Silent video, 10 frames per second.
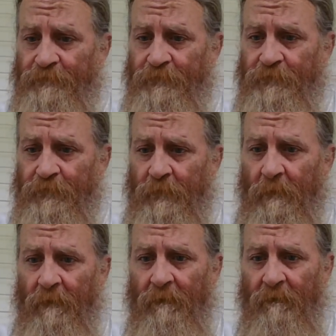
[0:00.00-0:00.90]

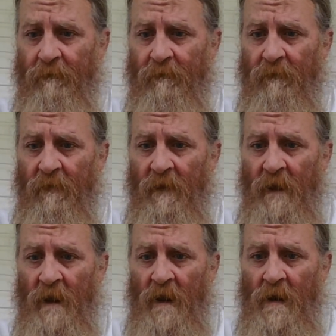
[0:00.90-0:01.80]

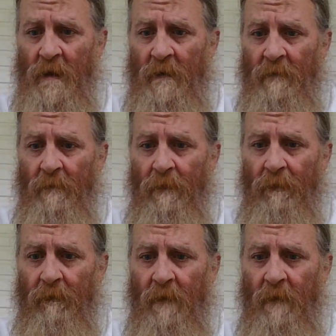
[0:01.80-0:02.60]
Nothing is said.